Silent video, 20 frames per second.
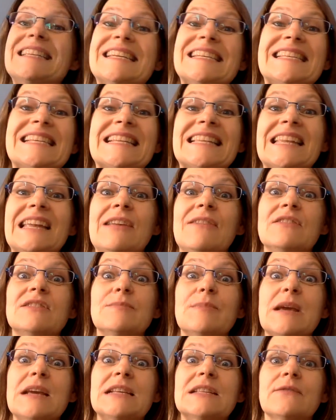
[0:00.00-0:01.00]
doesn't leave
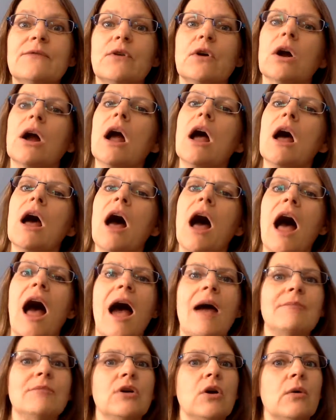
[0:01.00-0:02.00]
space for,
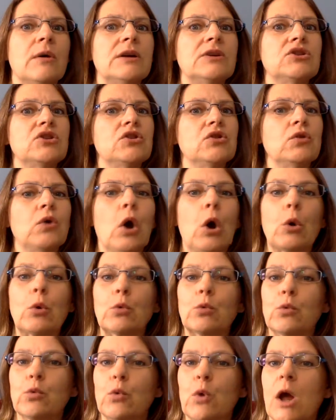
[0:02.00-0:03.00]
I'm going to
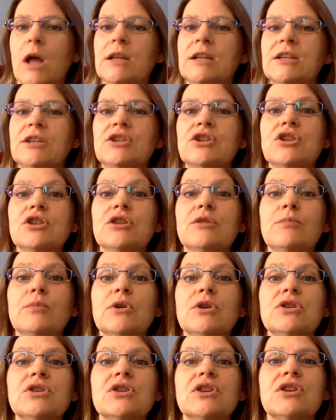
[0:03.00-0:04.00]
run into the
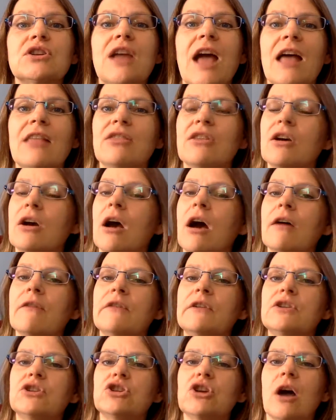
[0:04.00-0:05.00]
person at the
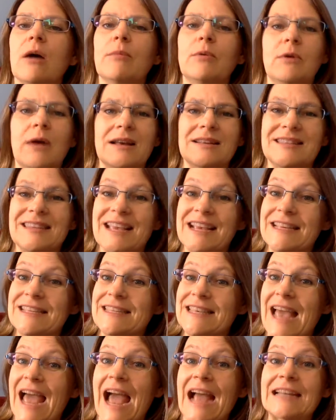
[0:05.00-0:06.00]
coffee shop who has the
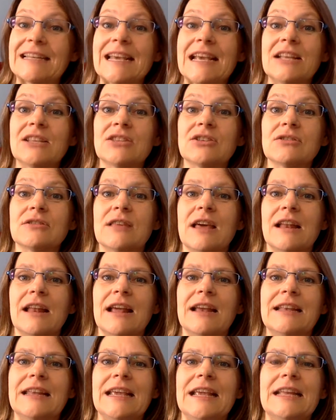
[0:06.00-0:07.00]
exact answer that
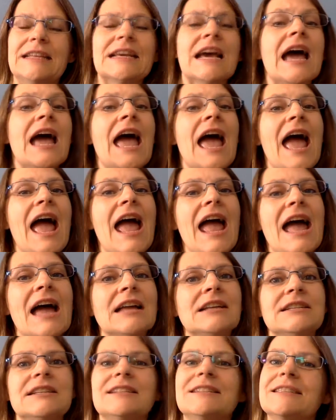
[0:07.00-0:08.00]
I need.
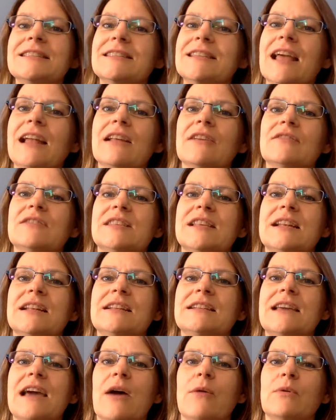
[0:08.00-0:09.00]
And instead of
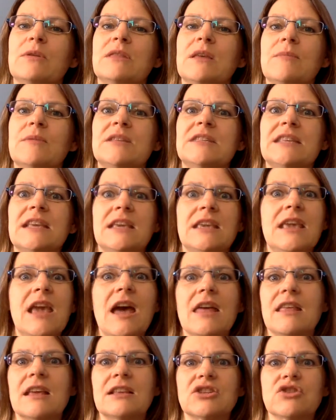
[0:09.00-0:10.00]
sitting down with them and saying,
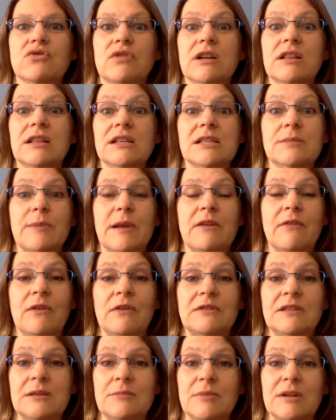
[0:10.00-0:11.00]
yeah, that's great, let's spend
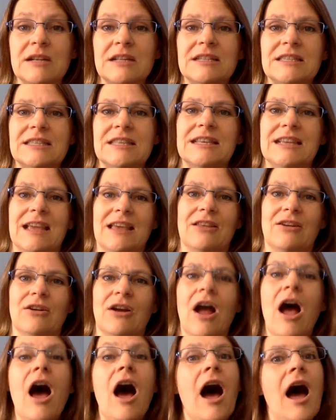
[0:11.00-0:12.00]
15 minutes together,
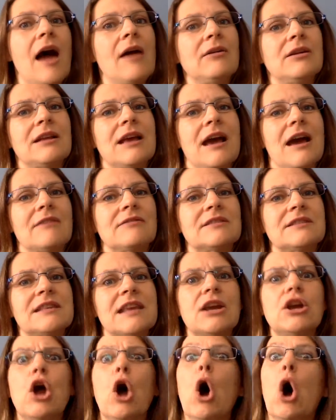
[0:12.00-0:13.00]
I'm going to have to say,